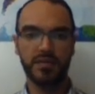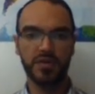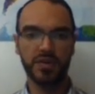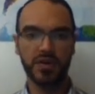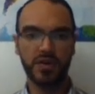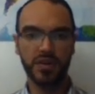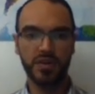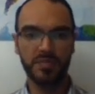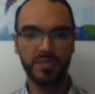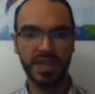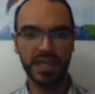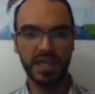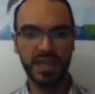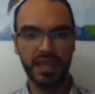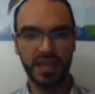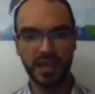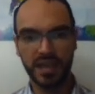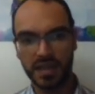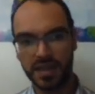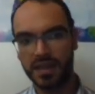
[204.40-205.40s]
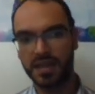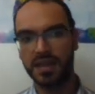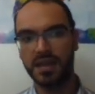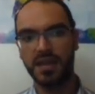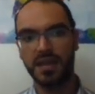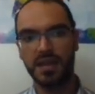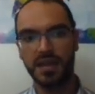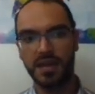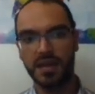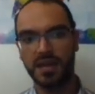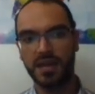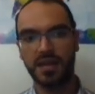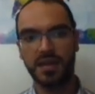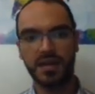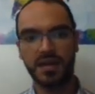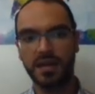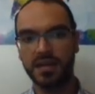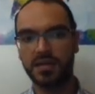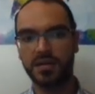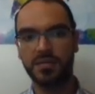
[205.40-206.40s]
will all be uh,
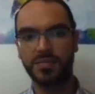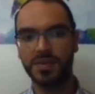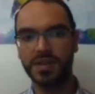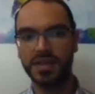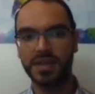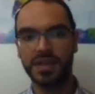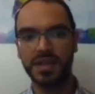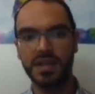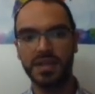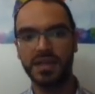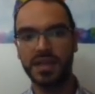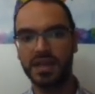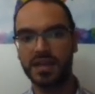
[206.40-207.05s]
colorable in